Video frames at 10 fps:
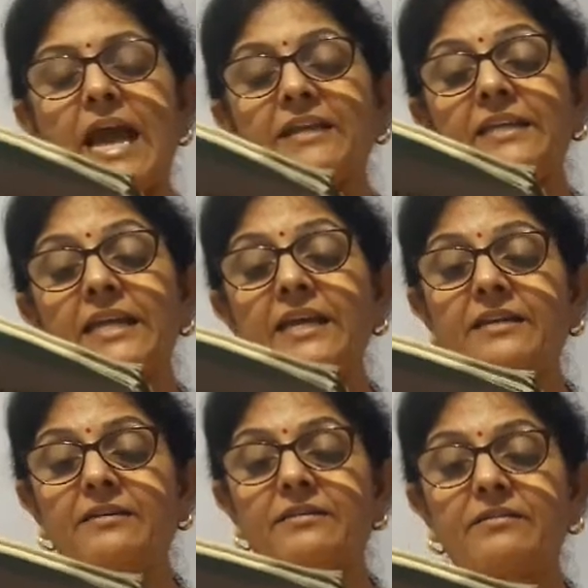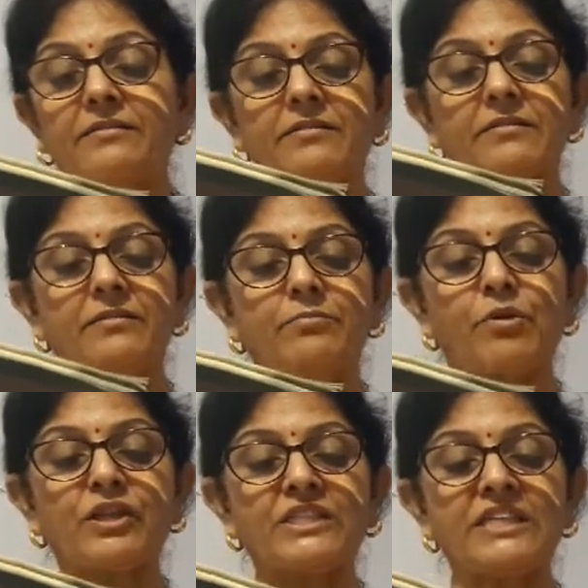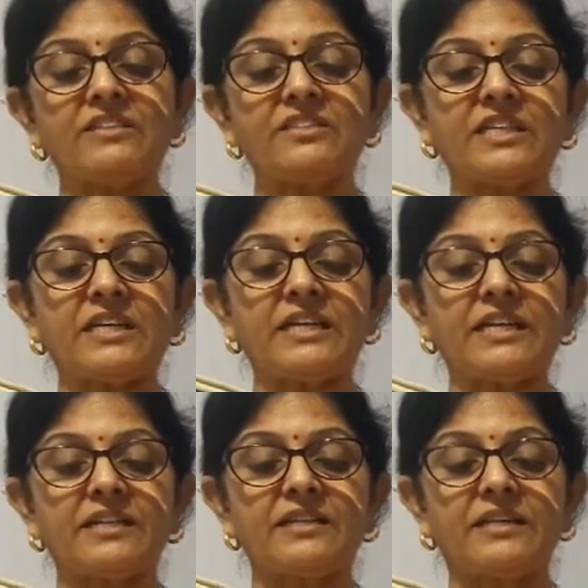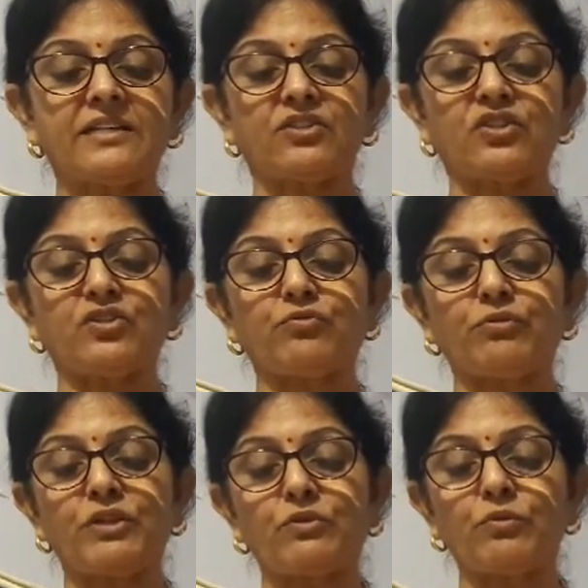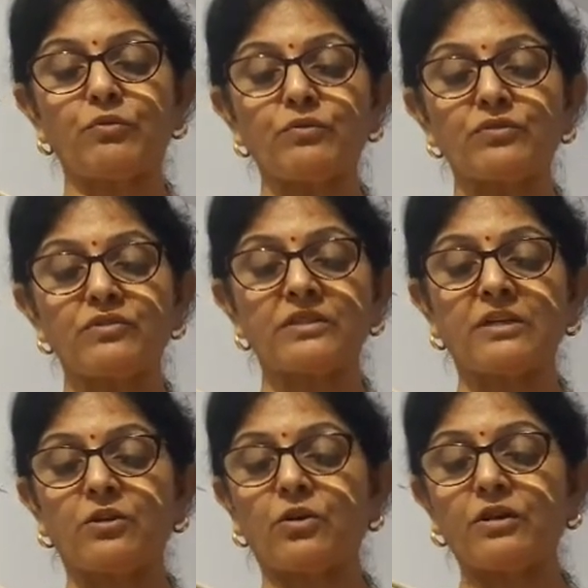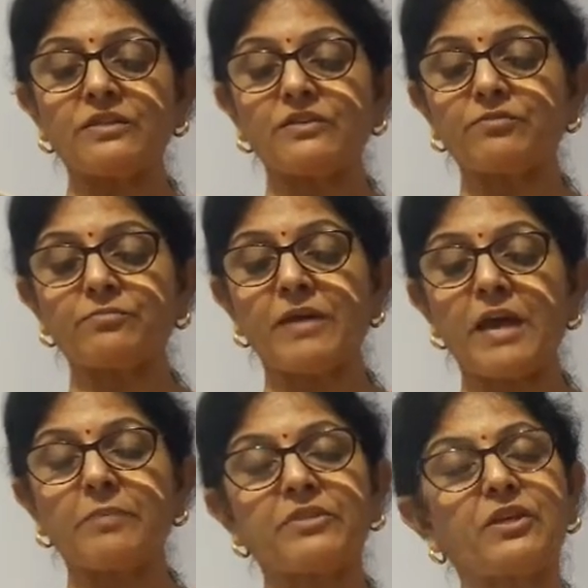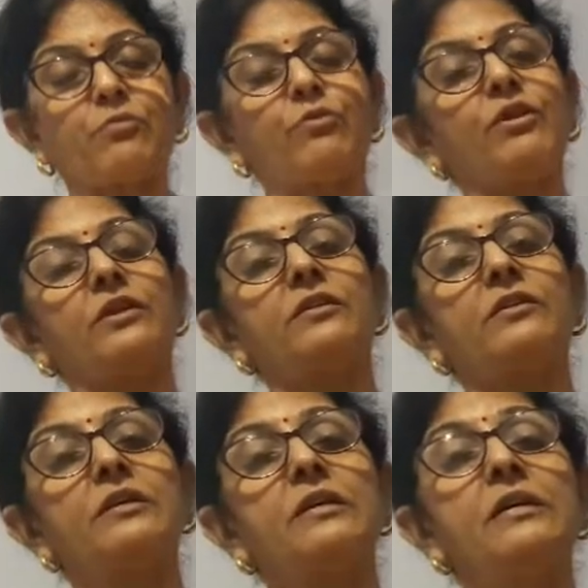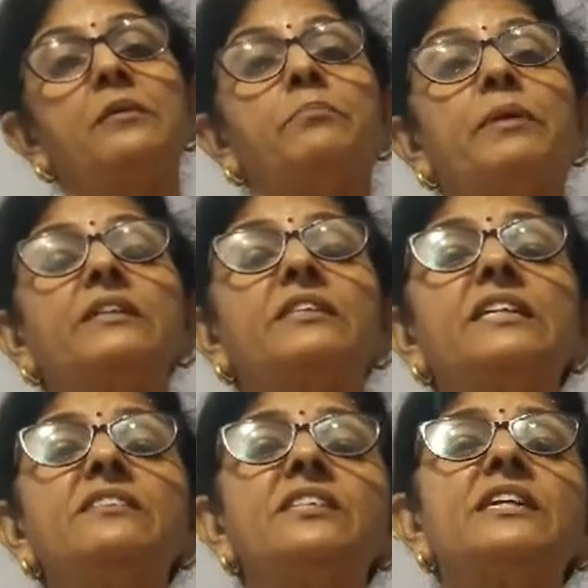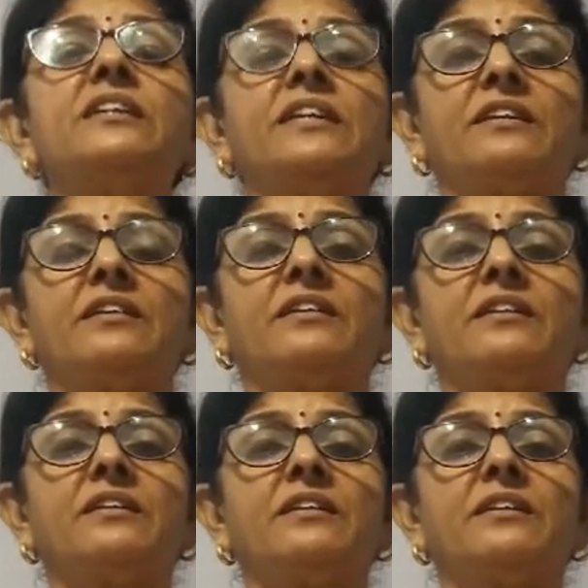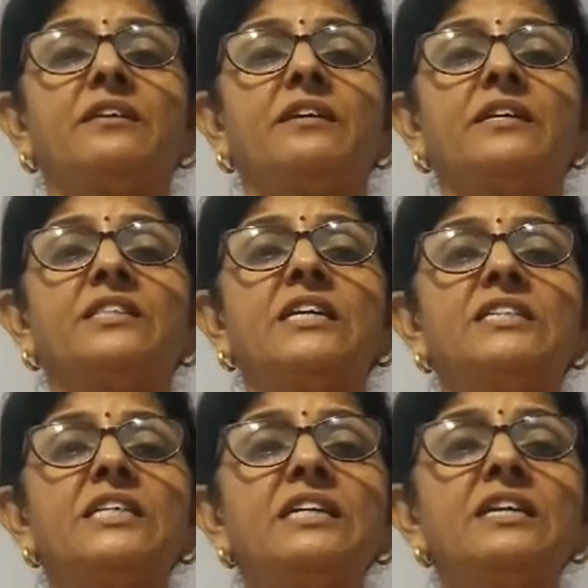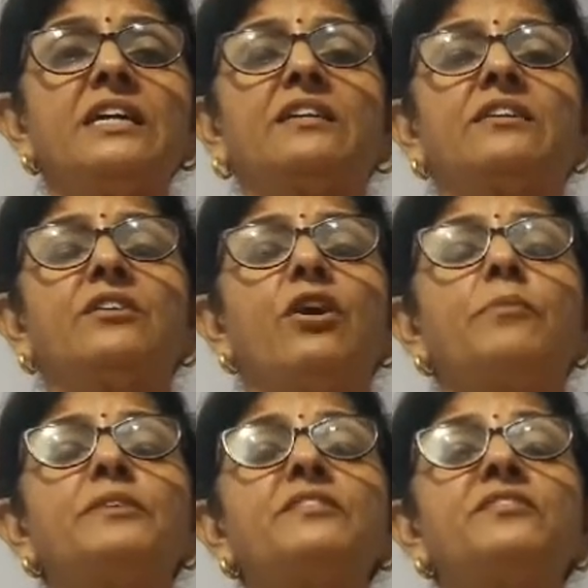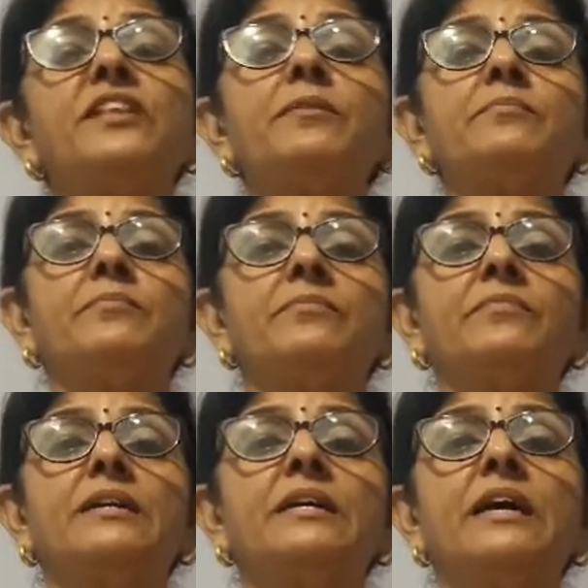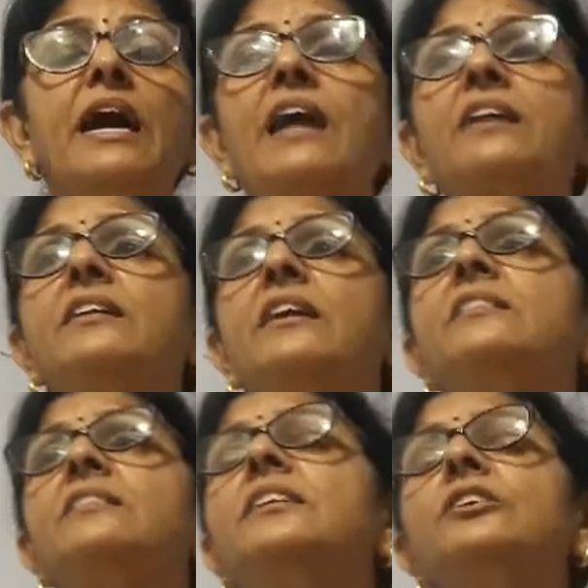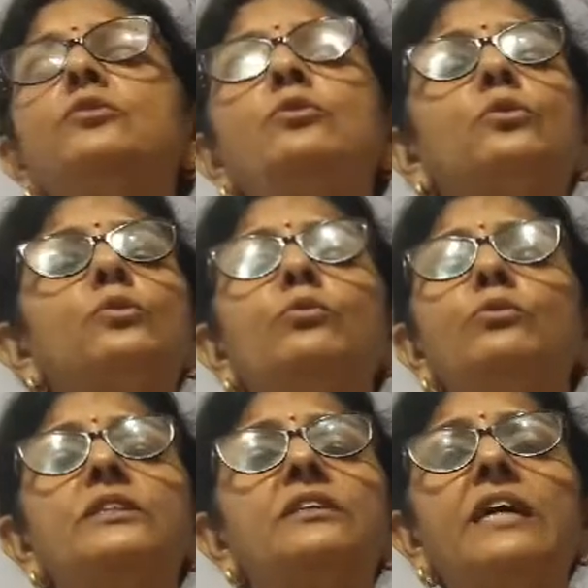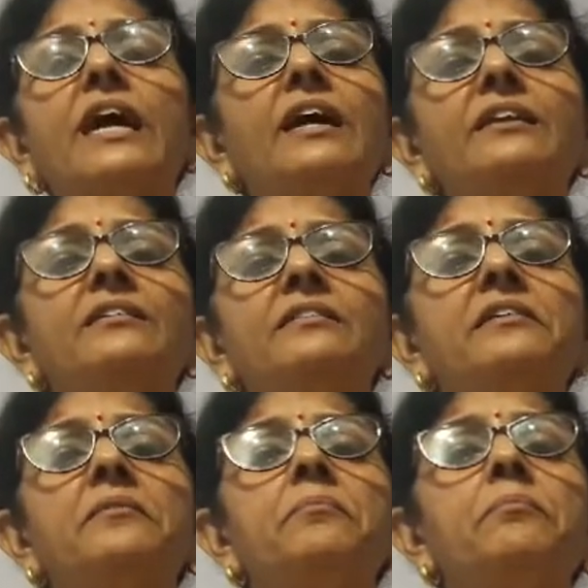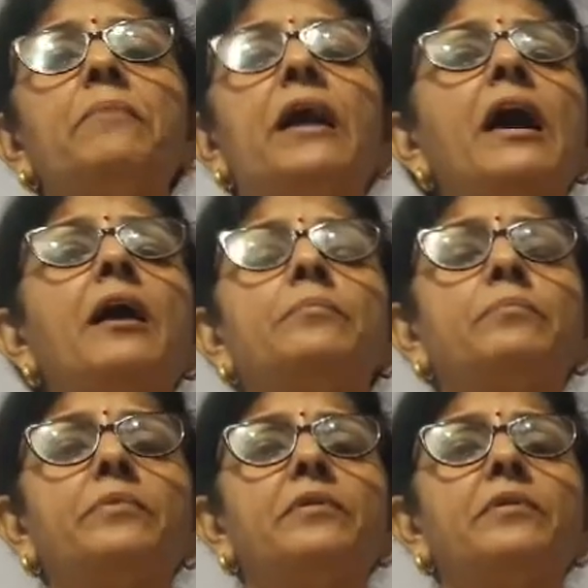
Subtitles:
And yet, for these children, these windows, not this map, their world, but these children, the children of the slum, had nothing to do with that map,